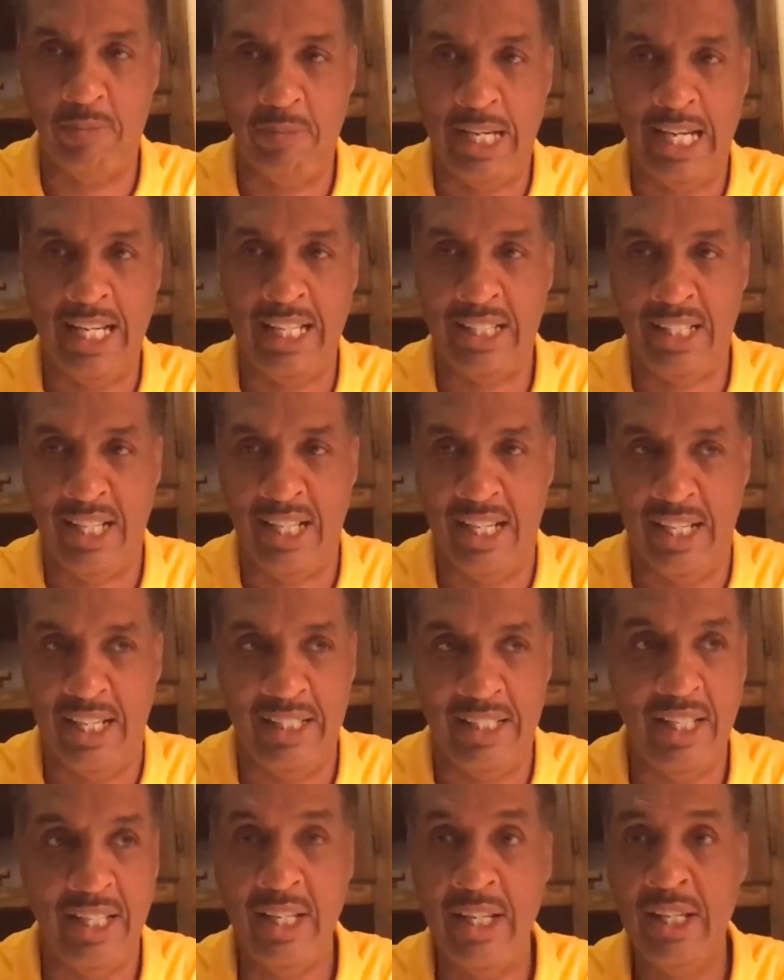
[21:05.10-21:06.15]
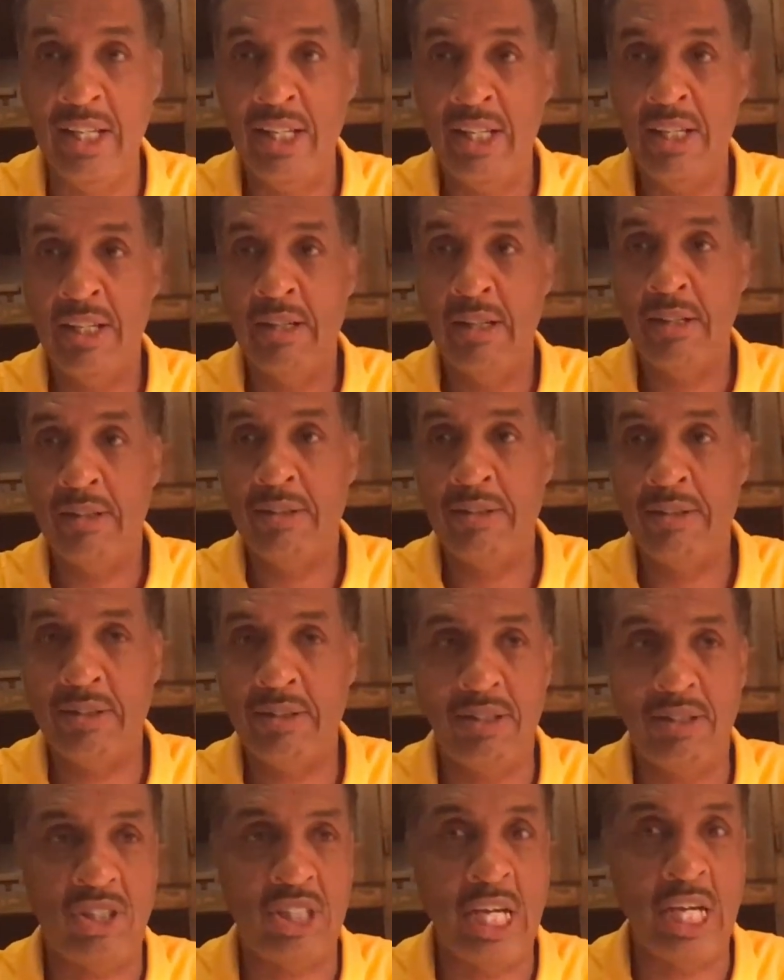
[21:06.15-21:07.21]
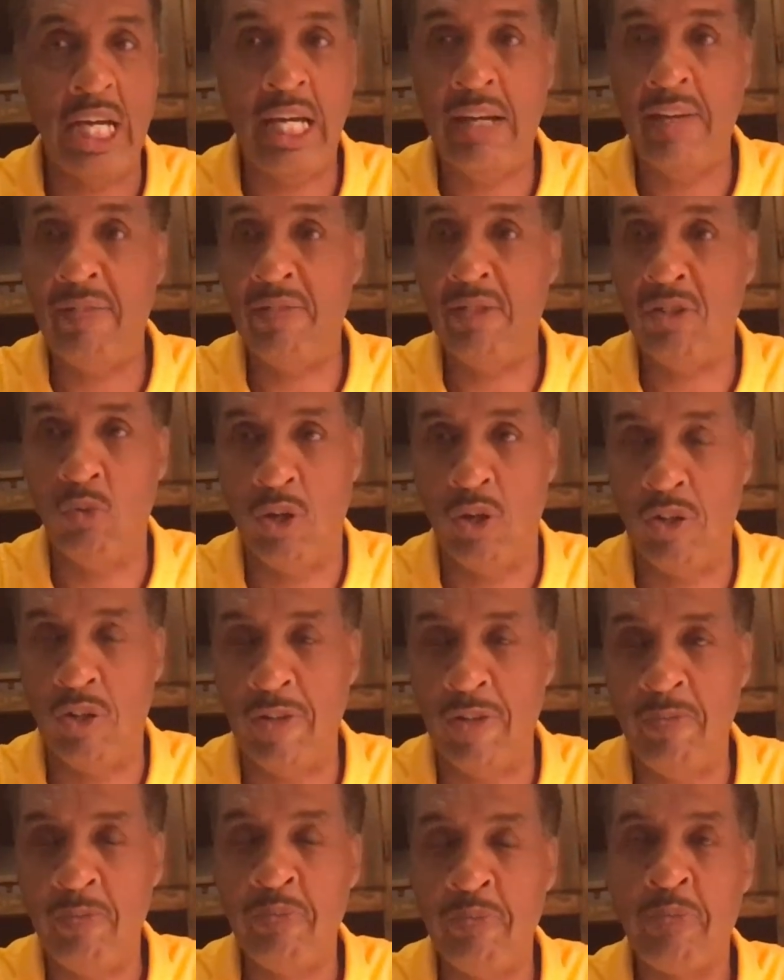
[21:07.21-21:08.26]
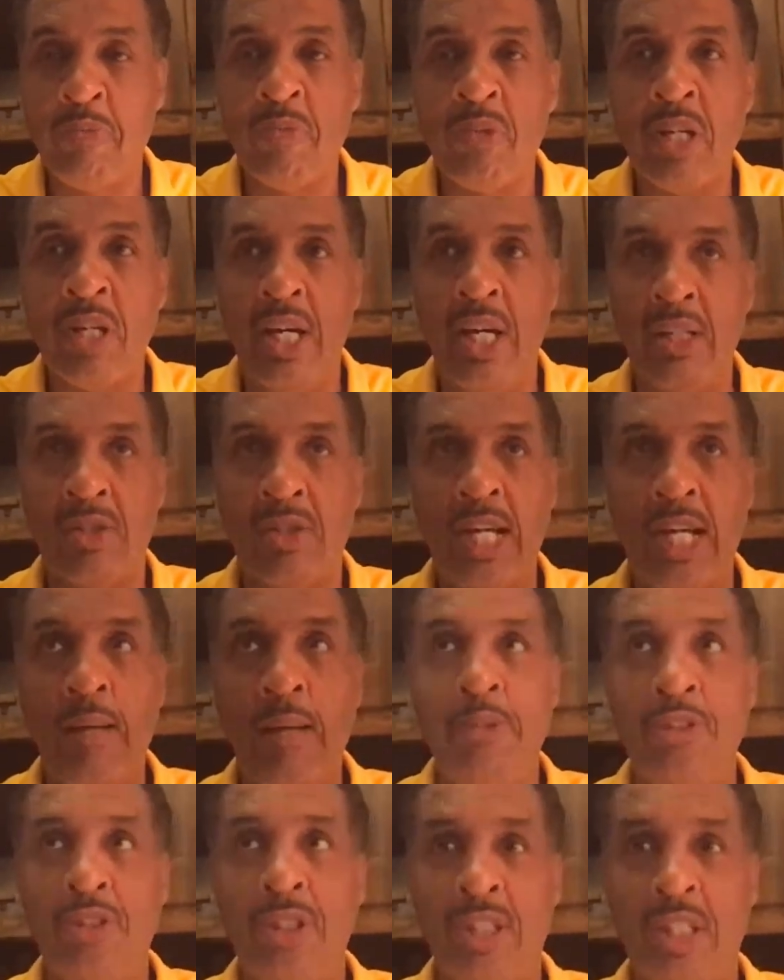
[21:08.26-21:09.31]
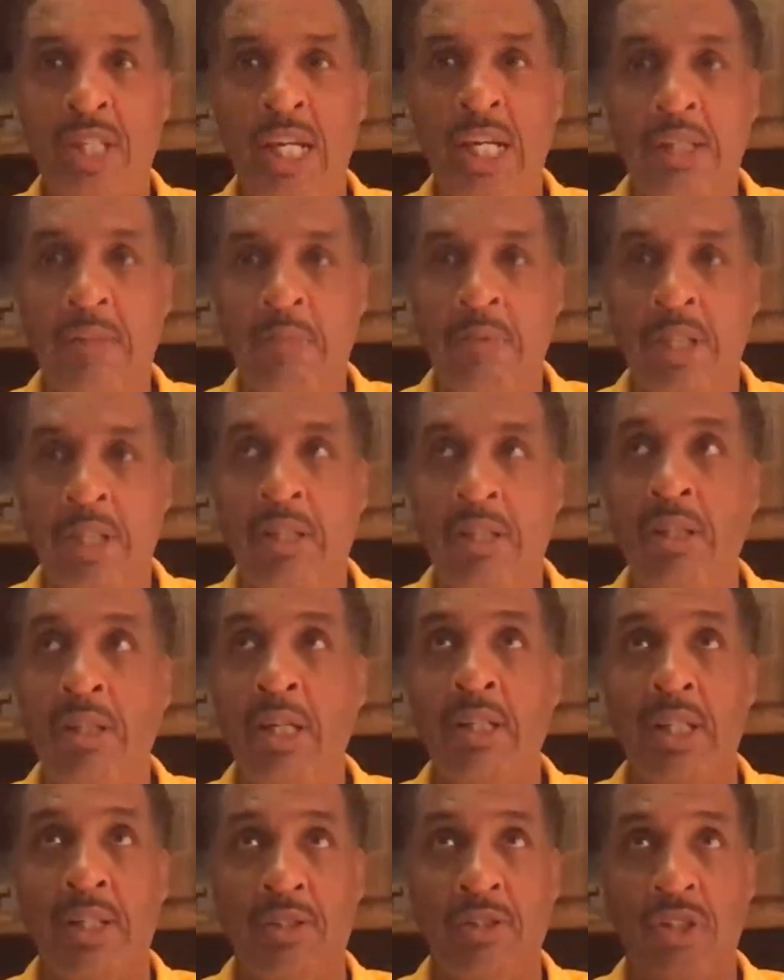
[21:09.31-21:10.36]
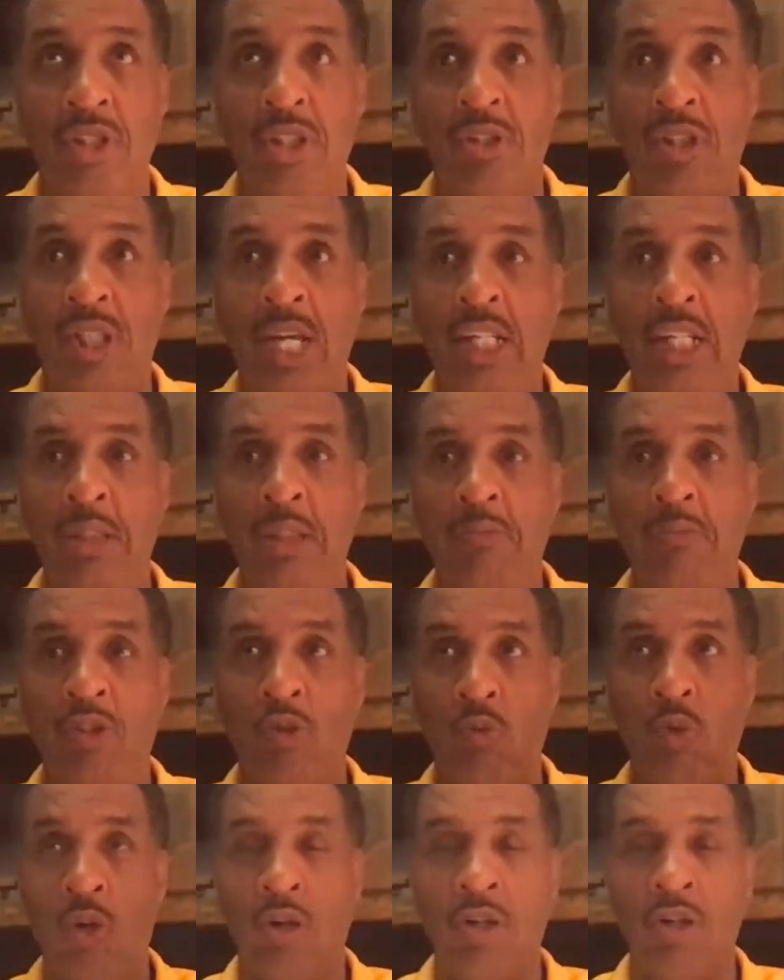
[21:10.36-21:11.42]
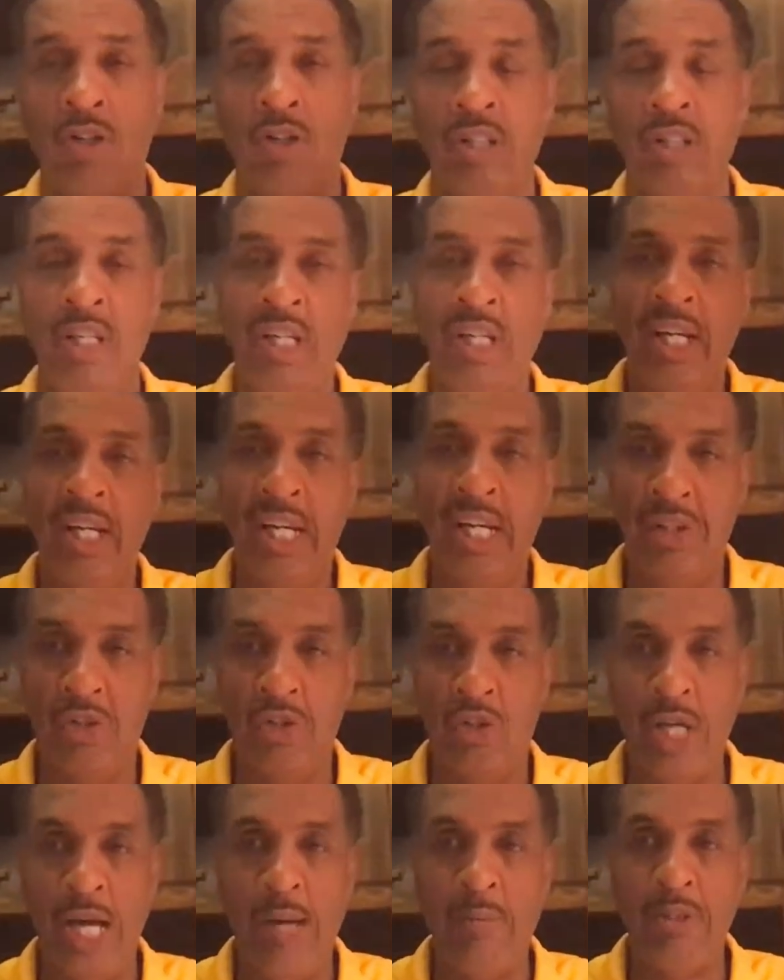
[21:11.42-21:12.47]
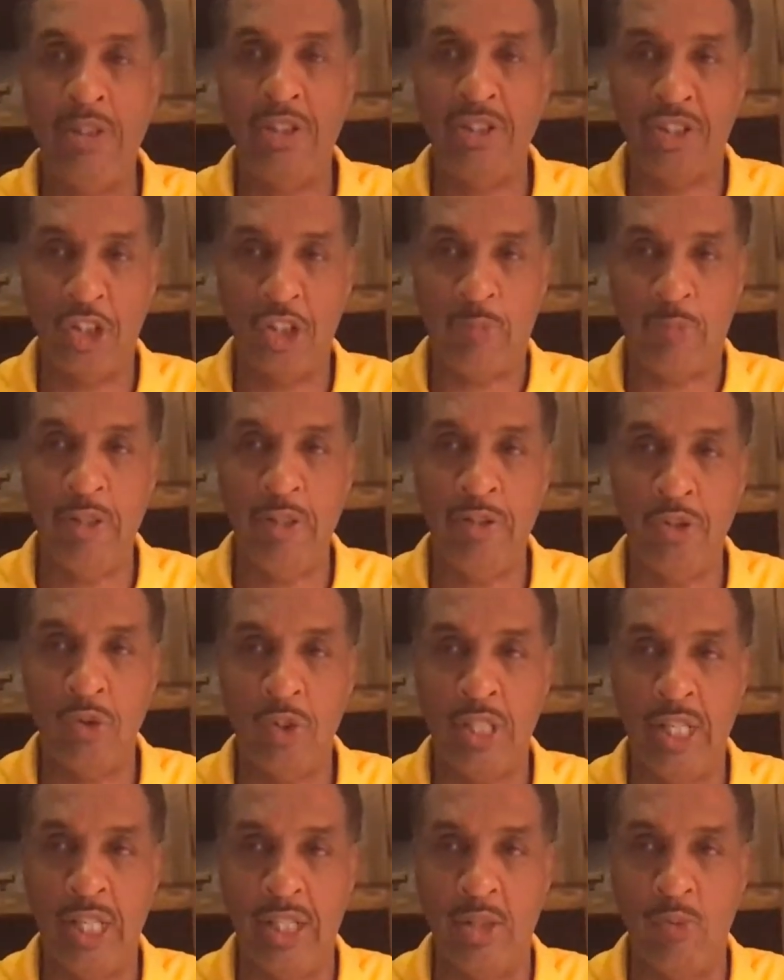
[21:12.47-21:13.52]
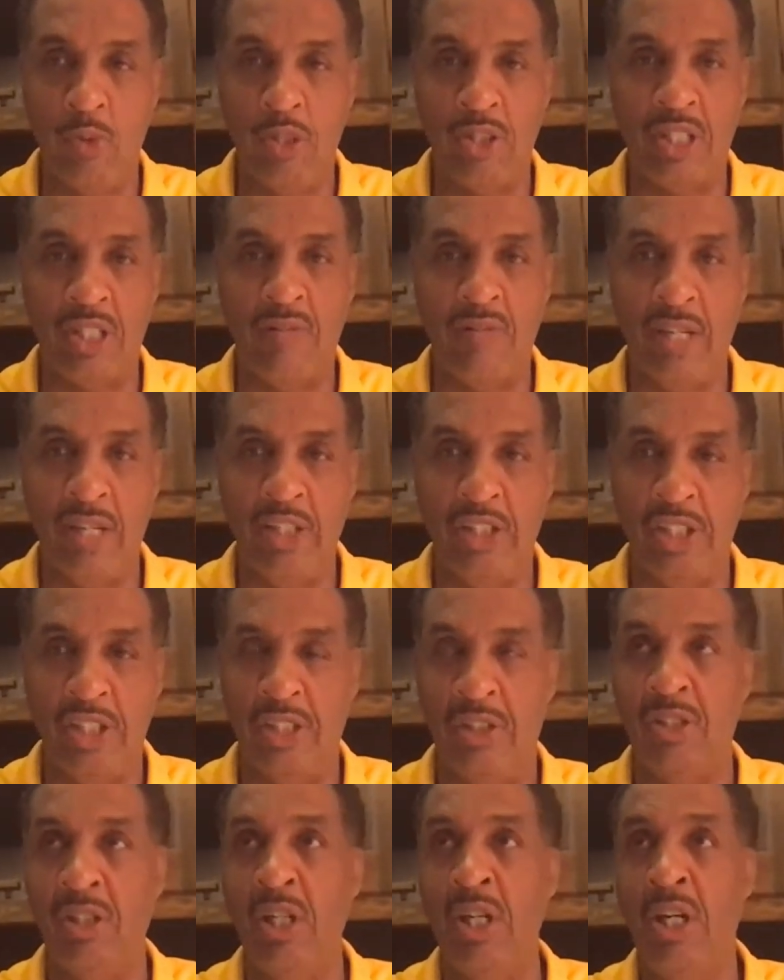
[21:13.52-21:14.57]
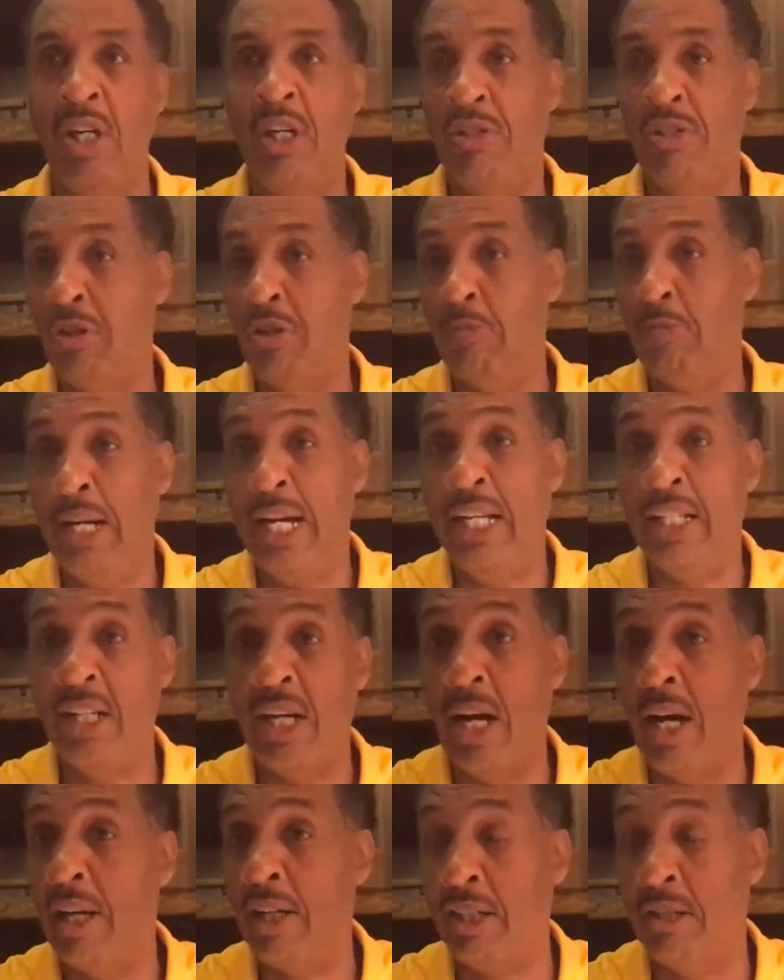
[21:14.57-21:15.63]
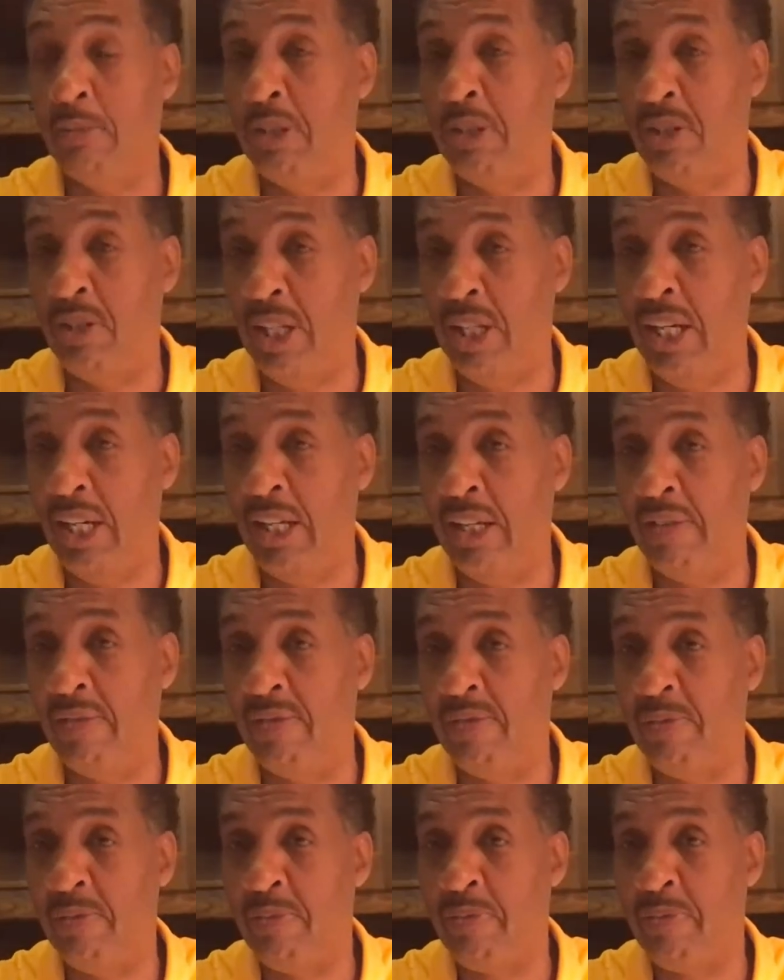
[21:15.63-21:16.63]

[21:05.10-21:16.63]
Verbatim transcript: mankind to save the world. He established a kingdom. He, he, this is his kingdom, the world. He establishes a spiritual kingdom where salvation is so mankind can be saved